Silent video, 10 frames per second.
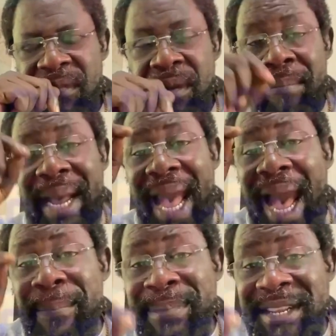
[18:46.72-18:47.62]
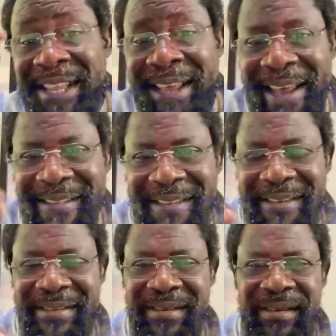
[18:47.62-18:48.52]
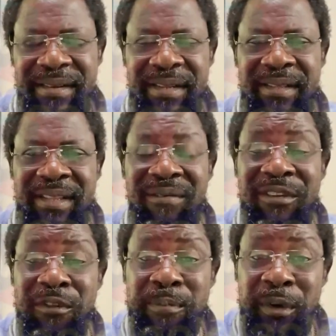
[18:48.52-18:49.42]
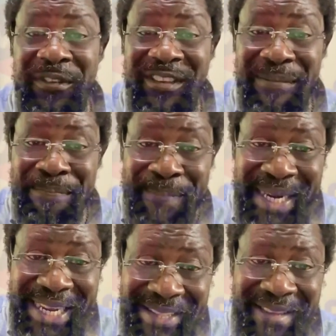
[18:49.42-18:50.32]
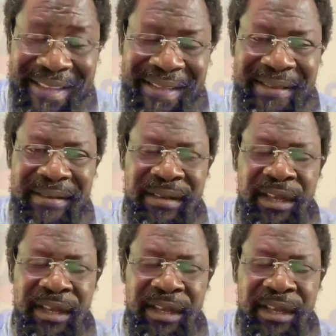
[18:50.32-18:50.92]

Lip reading: by abdicating the responsibility